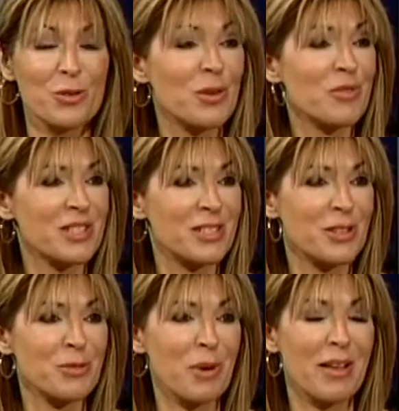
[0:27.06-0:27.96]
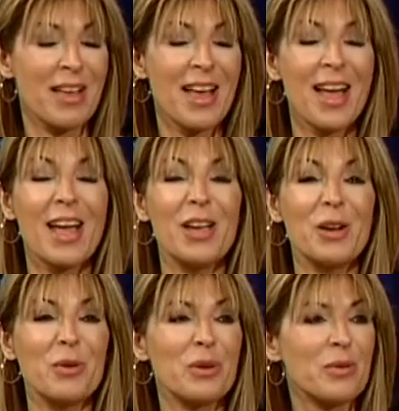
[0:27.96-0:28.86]
your own physician as well. You
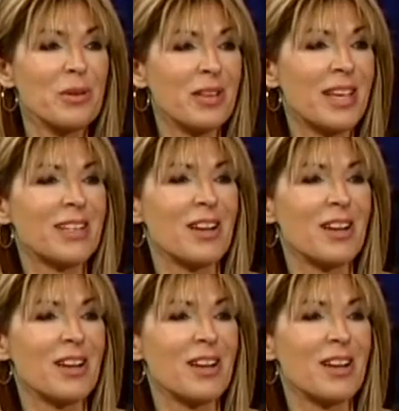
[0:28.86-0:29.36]
know, we're looking at